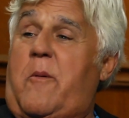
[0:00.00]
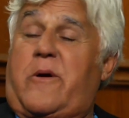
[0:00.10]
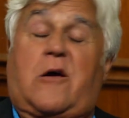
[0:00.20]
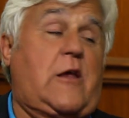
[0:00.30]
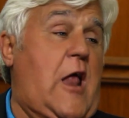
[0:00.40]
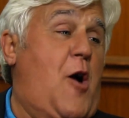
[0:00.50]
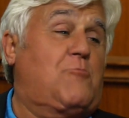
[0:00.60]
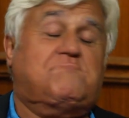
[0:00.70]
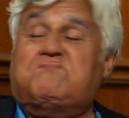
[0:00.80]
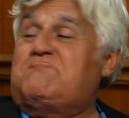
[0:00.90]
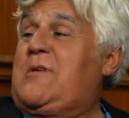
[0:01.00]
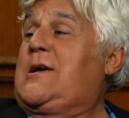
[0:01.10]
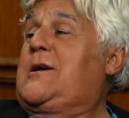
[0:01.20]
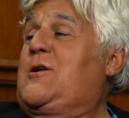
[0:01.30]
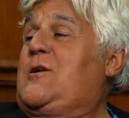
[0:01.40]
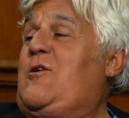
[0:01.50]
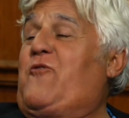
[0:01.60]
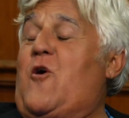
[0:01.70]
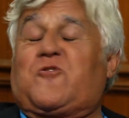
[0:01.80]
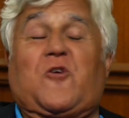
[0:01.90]
room. I go, you know, you
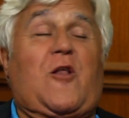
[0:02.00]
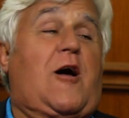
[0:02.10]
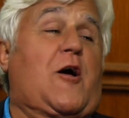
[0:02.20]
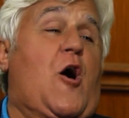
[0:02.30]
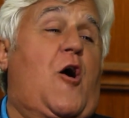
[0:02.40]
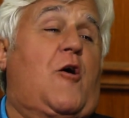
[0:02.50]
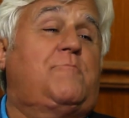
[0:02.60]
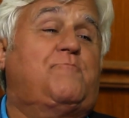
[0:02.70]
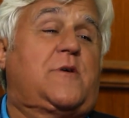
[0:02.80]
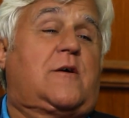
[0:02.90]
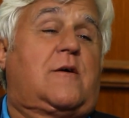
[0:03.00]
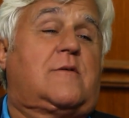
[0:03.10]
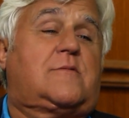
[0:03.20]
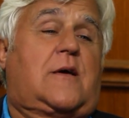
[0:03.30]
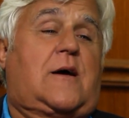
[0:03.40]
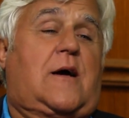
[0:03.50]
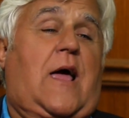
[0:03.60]
folks can all go home because uh,